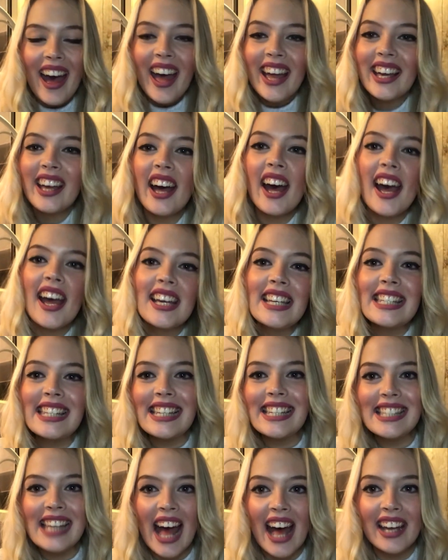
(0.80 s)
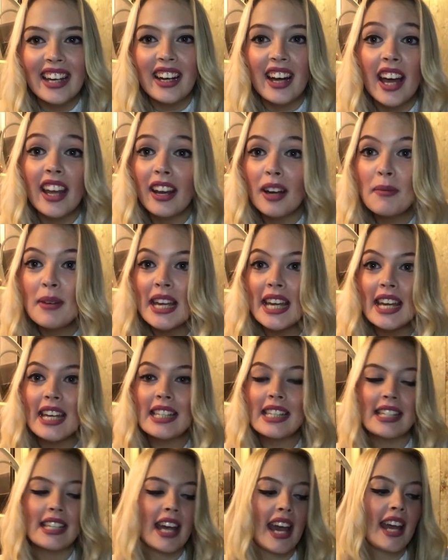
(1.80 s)
Hi guys, it's Hannah and I'm here
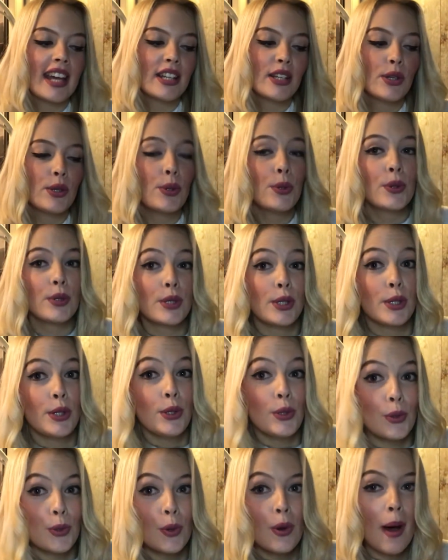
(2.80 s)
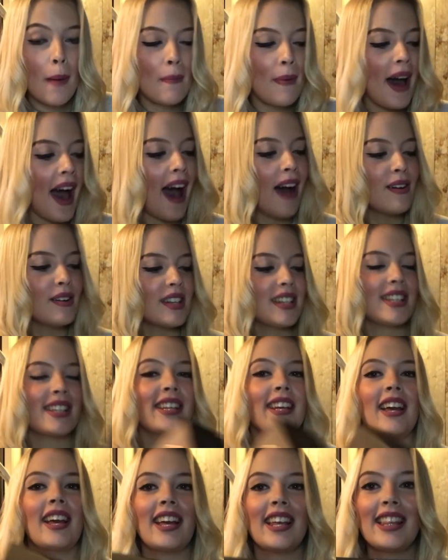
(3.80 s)
today to talk to you about
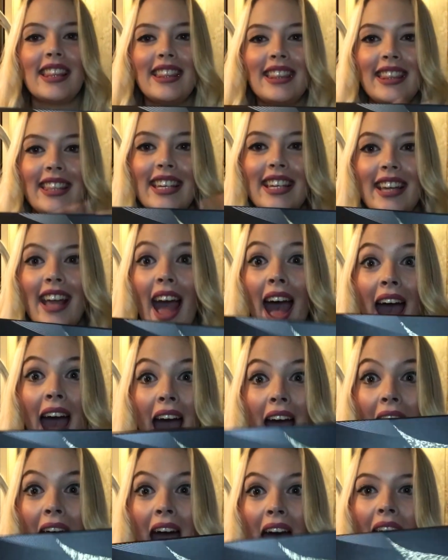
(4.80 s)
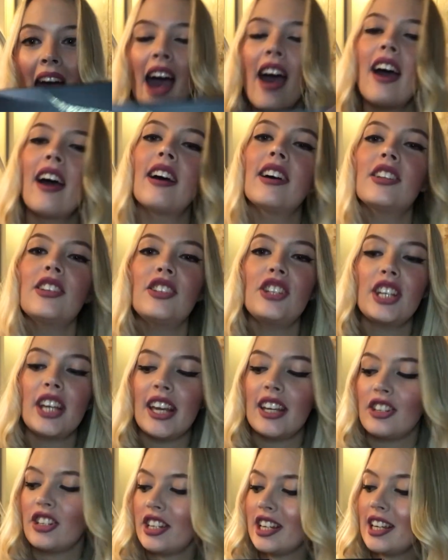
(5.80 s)
the
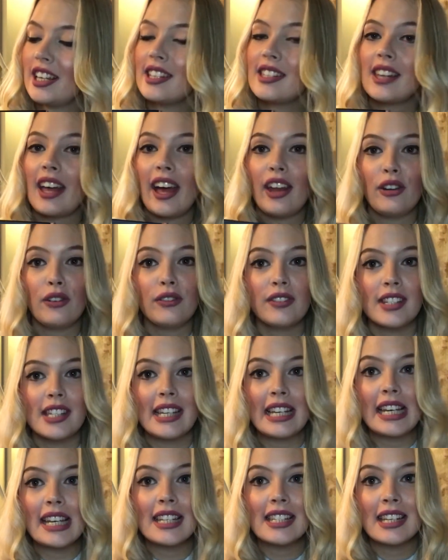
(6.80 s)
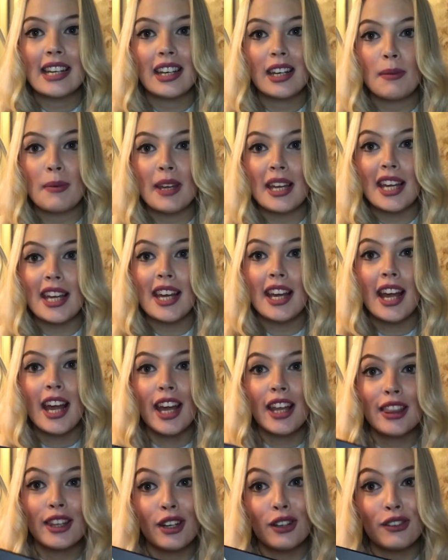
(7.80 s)
GHGs, and obviously it's going to be
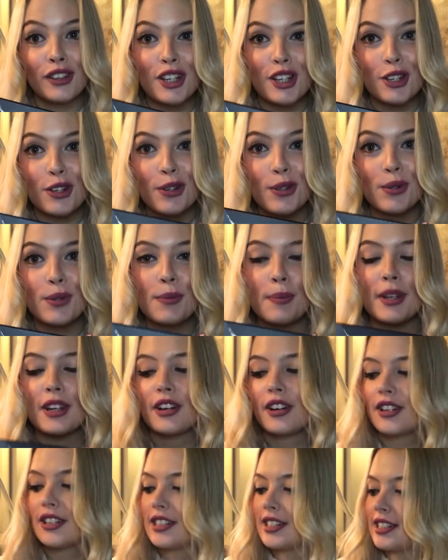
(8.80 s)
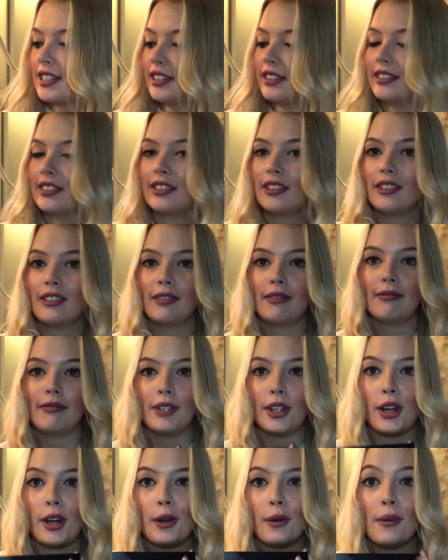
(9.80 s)
the originals because,
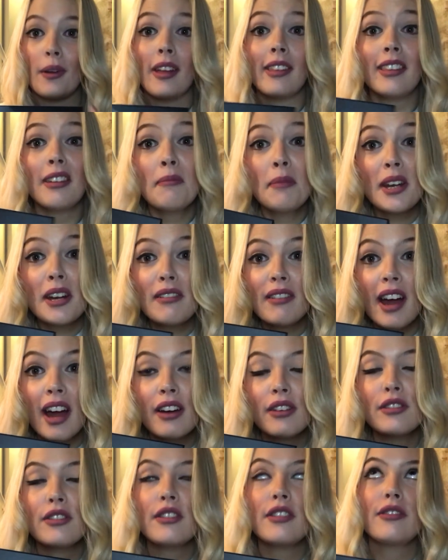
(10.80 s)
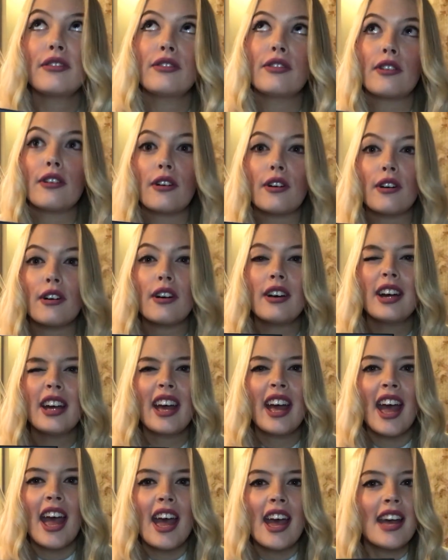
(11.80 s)
you know, they've been around for
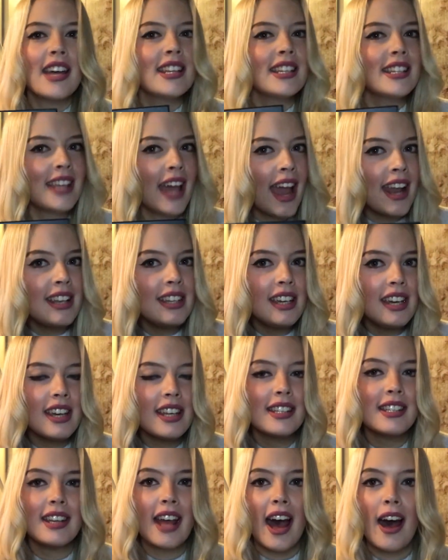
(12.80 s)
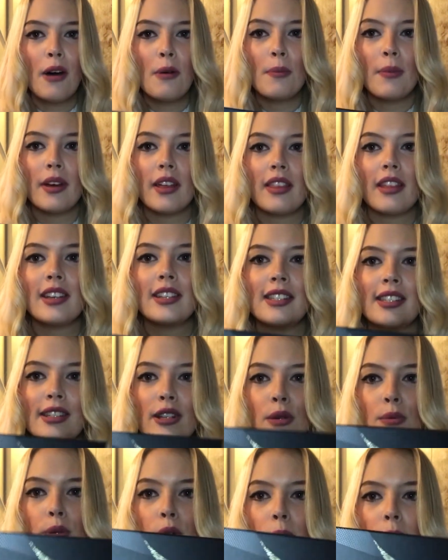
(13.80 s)
10 years now, but they're
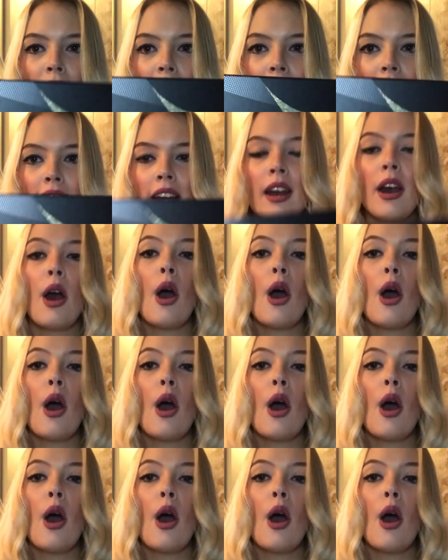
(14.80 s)
still probably